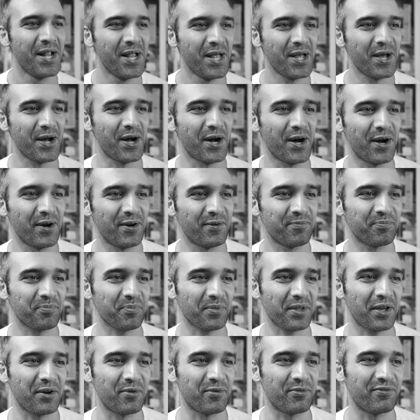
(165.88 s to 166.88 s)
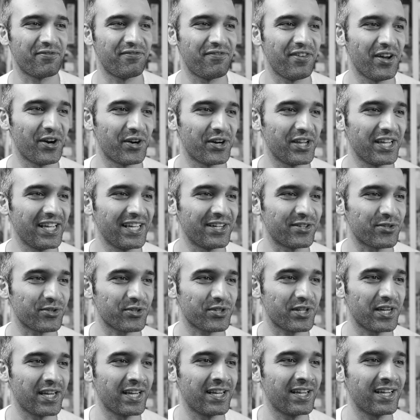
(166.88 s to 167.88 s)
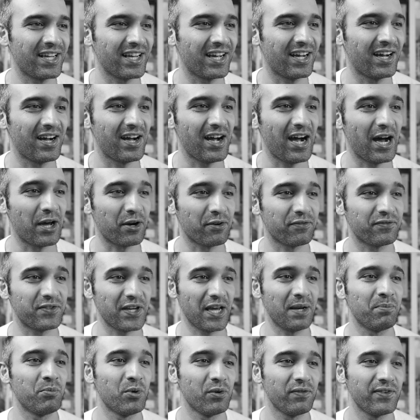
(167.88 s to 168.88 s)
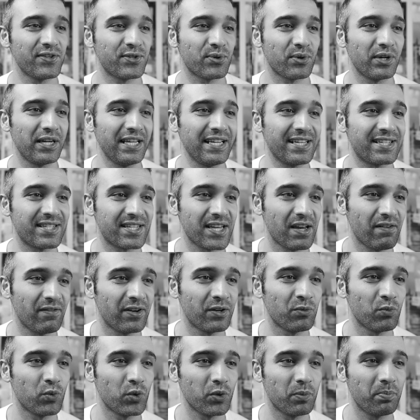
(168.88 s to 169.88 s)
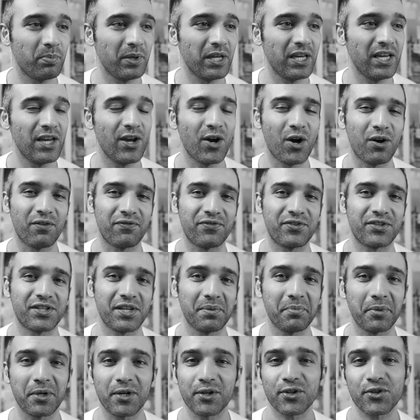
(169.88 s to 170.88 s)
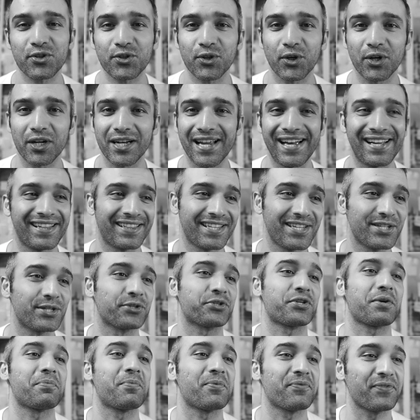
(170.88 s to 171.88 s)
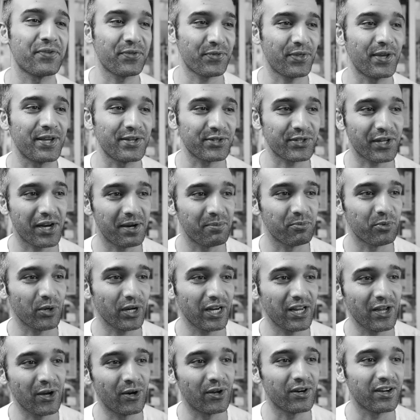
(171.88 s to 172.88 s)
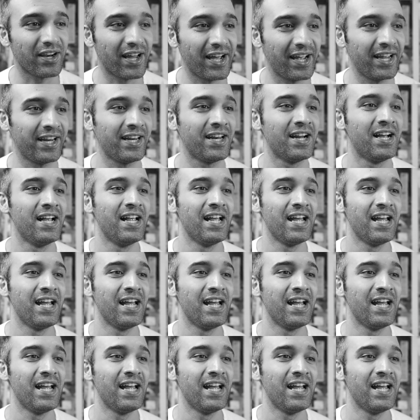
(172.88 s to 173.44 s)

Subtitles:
very interesting. Out of 10 movies released, 7 would be of similar storyline. These are some of the things that I'm reading online.